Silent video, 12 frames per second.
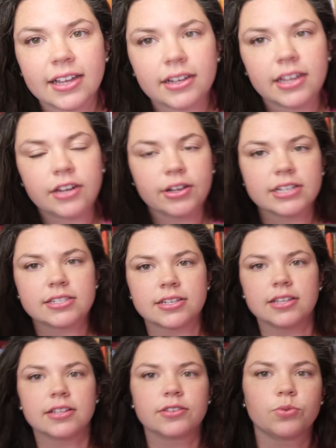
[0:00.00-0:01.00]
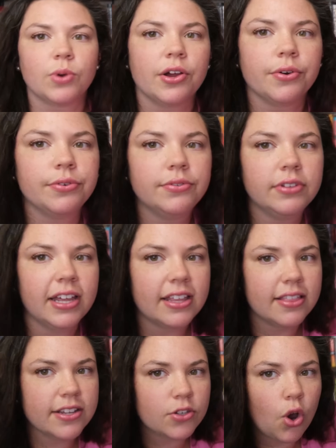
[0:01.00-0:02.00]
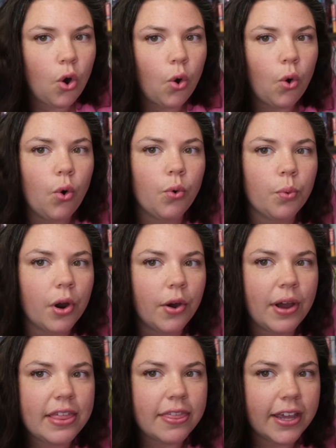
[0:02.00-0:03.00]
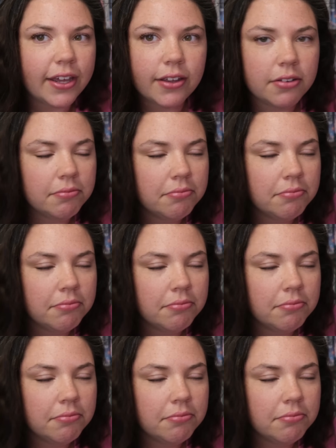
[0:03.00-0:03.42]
can you guys see this row? Like this whole row, I think,